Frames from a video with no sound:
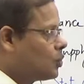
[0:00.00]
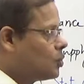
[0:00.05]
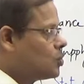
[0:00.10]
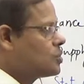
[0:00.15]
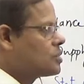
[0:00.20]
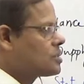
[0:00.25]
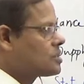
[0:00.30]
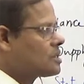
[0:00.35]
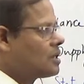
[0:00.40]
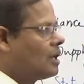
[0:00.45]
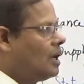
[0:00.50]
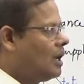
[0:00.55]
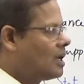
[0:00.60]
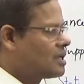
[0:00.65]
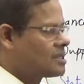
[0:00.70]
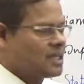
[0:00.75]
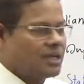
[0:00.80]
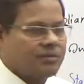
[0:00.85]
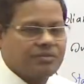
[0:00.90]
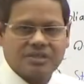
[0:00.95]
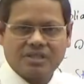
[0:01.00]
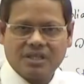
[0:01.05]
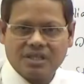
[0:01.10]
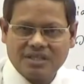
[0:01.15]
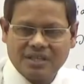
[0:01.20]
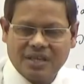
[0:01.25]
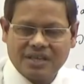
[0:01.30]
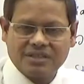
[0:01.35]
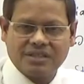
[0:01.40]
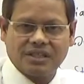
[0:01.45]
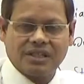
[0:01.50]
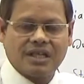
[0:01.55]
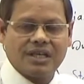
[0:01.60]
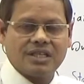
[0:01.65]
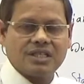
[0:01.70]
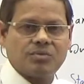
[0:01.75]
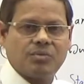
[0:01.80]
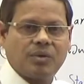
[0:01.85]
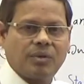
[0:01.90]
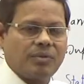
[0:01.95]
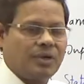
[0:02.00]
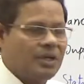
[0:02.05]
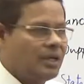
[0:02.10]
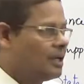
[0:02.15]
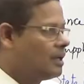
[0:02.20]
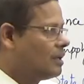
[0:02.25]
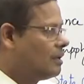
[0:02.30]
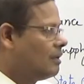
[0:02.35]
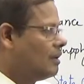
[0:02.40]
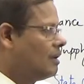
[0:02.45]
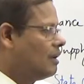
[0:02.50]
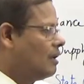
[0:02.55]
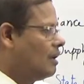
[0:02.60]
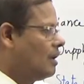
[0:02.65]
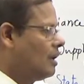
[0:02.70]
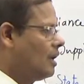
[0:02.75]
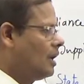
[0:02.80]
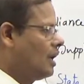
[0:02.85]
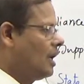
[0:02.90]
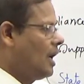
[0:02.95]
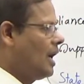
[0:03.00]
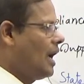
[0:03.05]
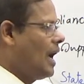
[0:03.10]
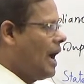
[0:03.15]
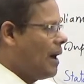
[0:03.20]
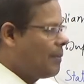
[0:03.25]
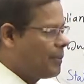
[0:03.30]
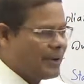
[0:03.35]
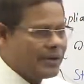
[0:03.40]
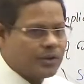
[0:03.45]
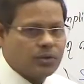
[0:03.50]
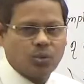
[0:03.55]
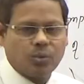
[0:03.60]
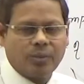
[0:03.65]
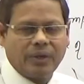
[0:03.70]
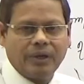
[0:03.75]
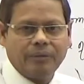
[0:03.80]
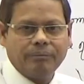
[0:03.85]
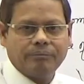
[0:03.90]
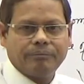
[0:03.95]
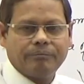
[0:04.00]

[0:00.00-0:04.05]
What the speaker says: goods or services, as the case may be, happen to be